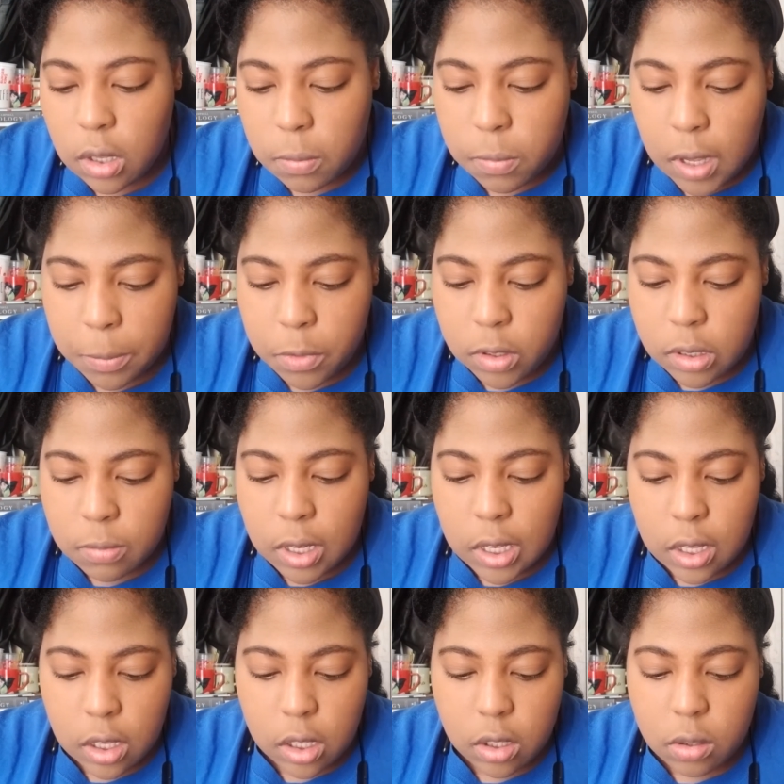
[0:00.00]
But I'm using my
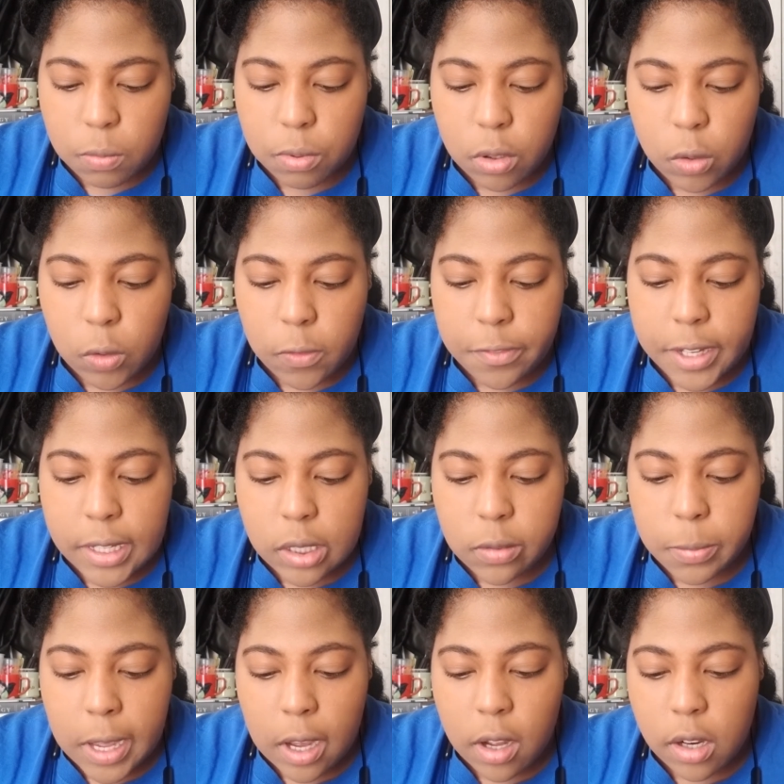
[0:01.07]
LA Girl Pro face
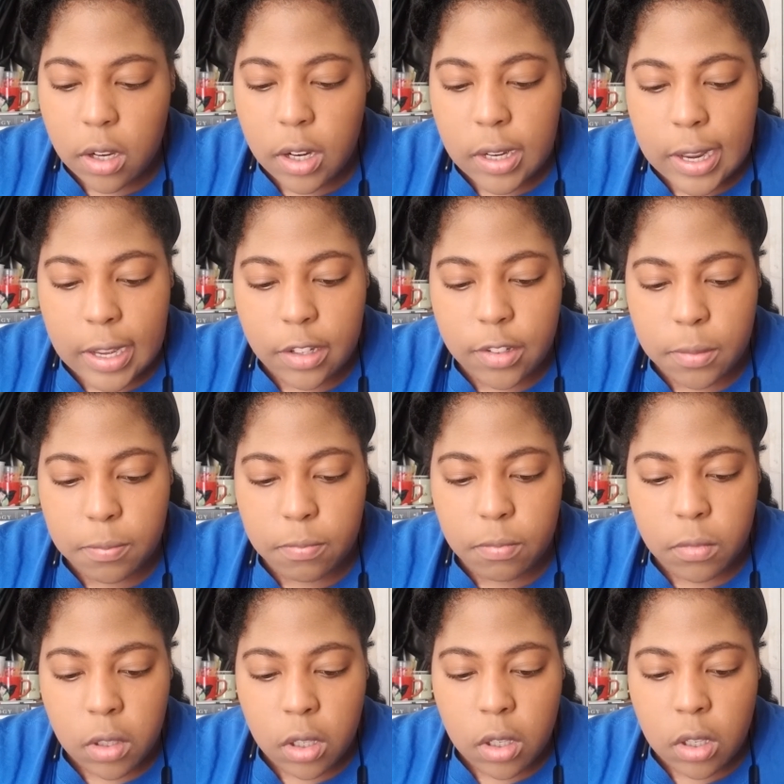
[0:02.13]
powder, and I
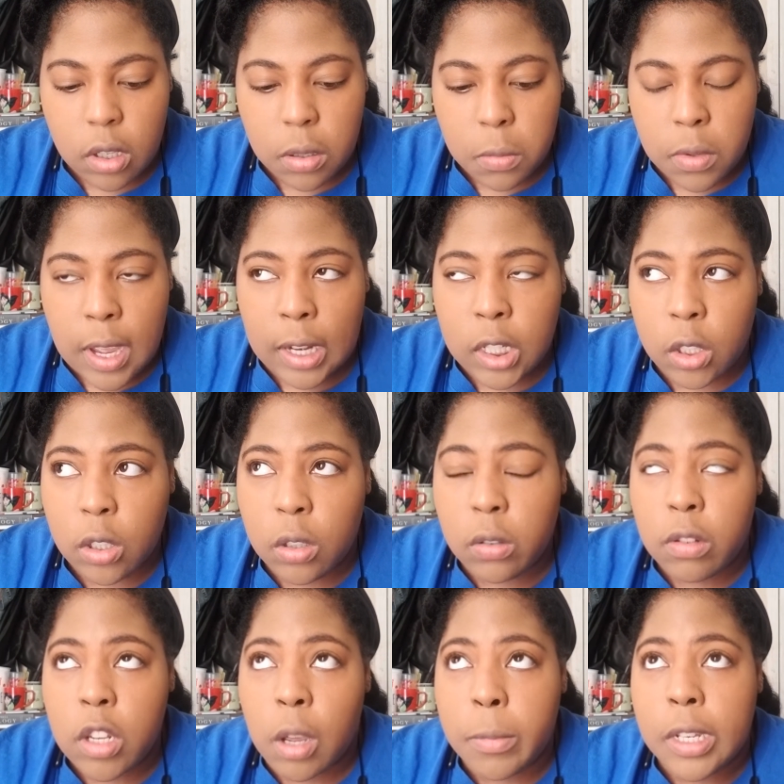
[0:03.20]
know you
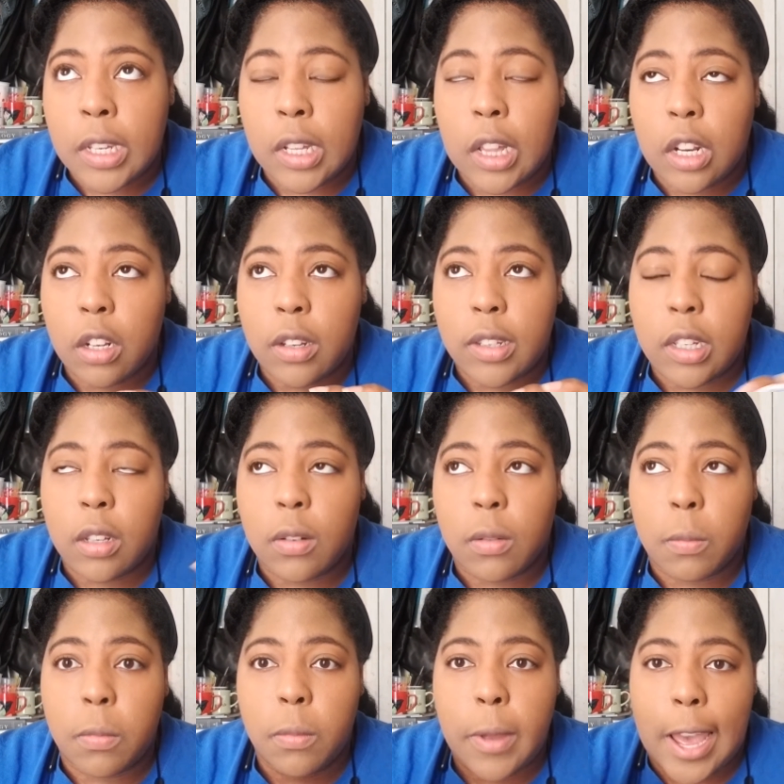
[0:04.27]
saw me declutter this in the
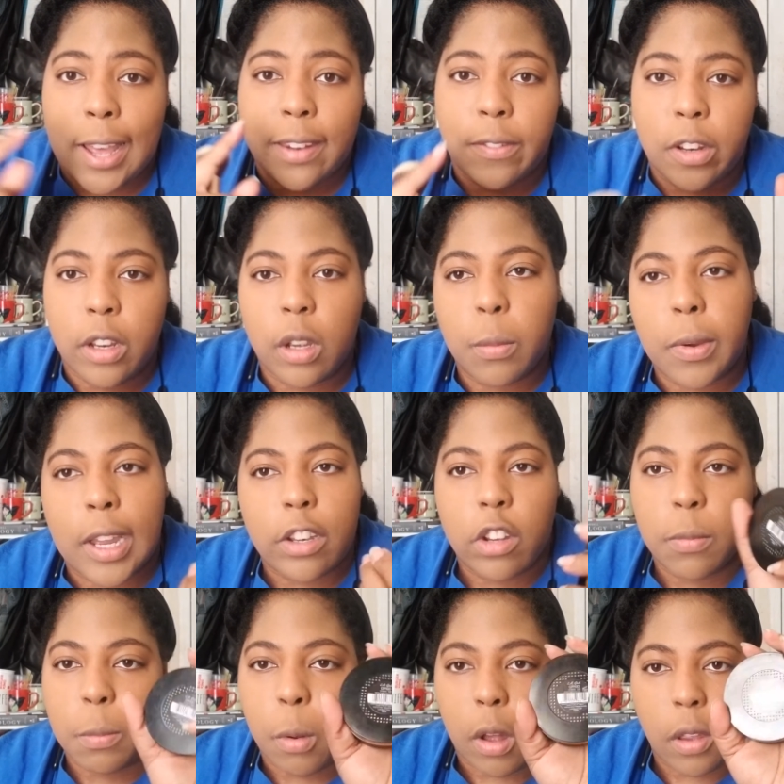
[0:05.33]
past video, but I
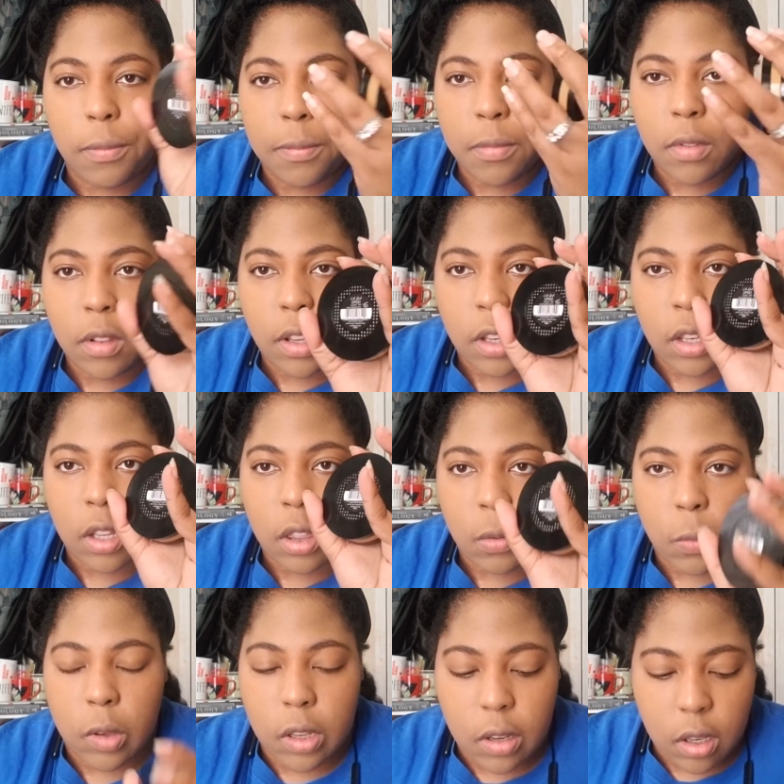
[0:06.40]
just bought another
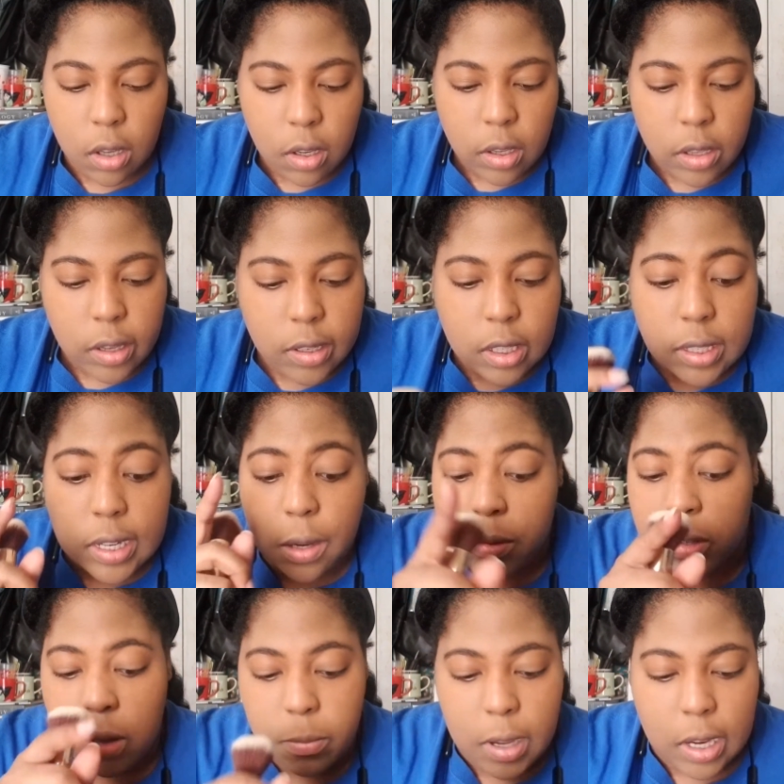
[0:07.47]
one. Like I said I was
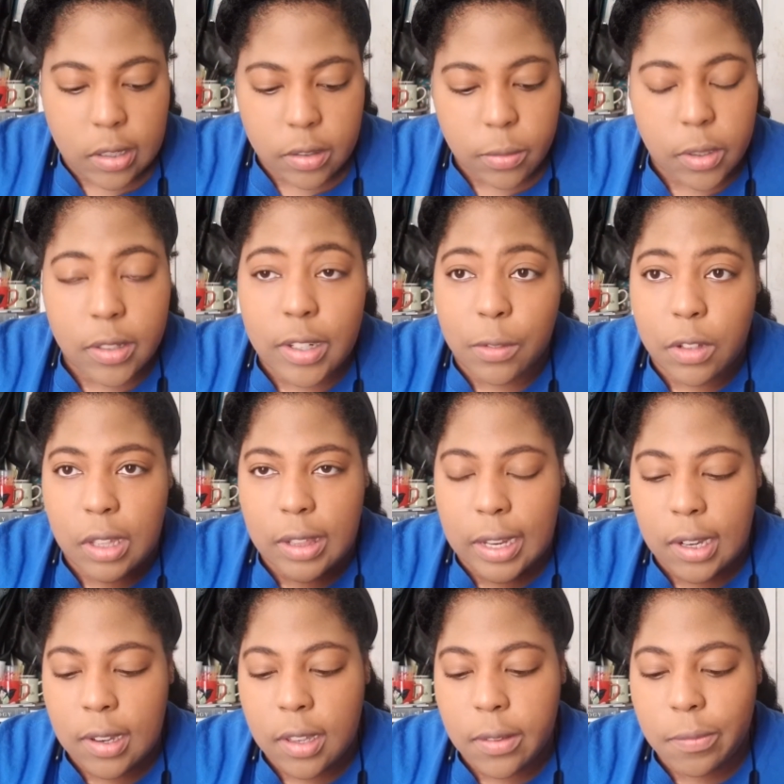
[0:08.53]
going to buy another one because I really
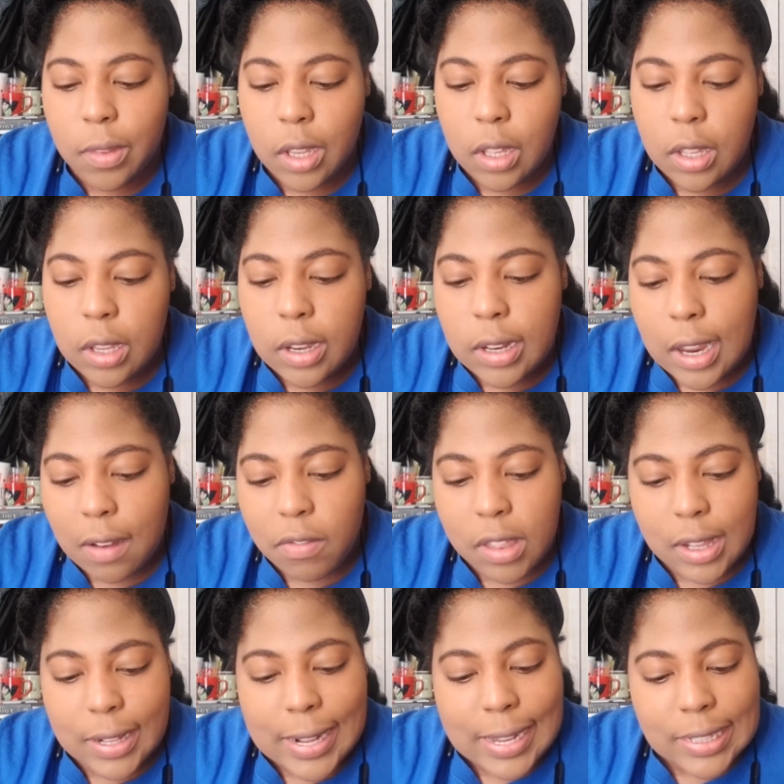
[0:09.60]
like it. And I have the
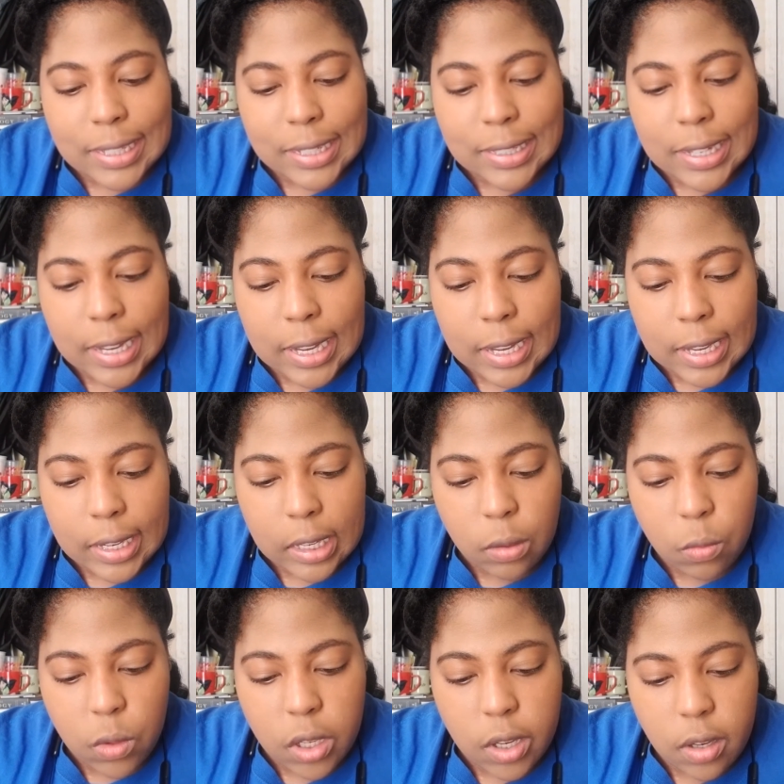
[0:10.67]
classic tan
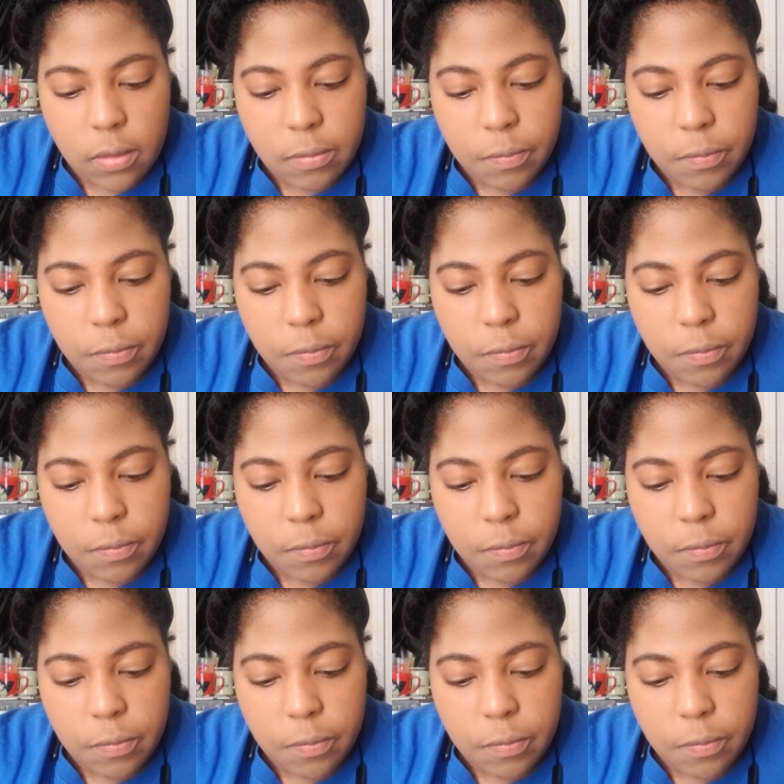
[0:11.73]
one.